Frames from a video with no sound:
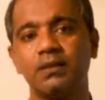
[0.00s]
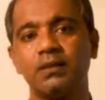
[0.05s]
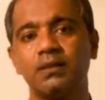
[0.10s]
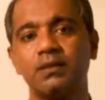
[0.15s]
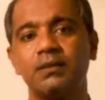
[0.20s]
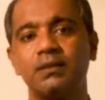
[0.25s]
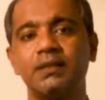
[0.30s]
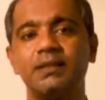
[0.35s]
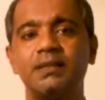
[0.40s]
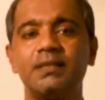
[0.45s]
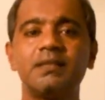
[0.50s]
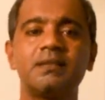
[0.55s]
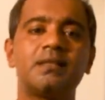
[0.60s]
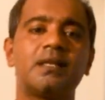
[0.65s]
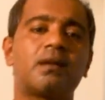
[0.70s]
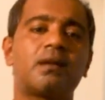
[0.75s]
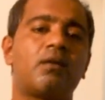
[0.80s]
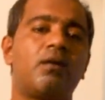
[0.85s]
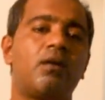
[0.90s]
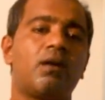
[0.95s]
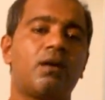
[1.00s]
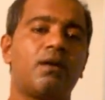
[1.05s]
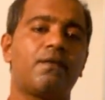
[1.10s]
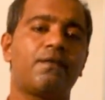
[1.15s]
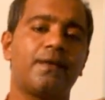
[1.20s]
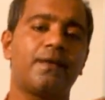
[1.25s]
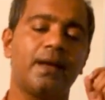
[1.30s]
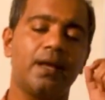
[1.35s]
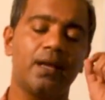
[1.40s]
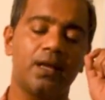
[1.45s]
This is the role
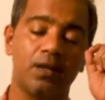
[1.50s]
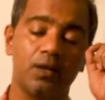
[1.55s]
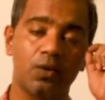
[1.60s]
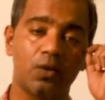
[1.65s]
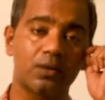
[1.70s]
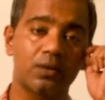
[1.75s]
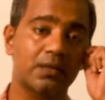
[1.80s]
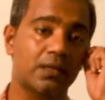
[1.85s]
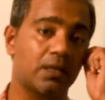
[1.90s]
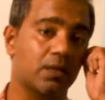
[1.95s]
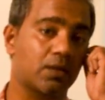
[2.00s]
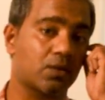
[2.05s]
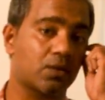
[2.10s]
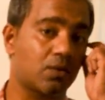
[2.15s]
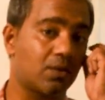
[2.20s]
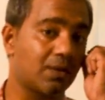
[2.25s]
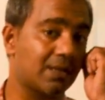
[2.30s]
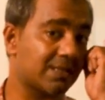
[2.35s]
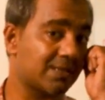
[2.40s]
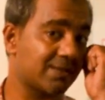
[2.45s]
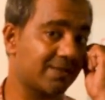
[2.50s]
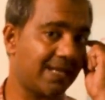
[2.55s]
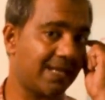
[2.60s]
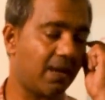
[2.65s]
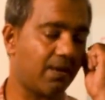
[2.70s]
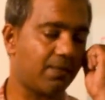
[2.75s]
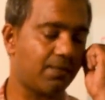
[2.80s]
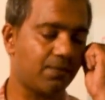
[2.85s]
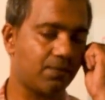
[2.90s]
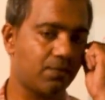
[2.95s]
of a load controller
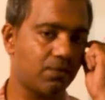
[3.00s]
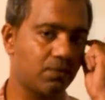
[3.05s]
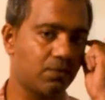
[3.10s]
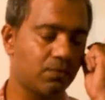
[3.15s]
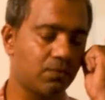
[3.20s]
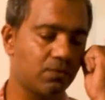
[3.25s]
staff.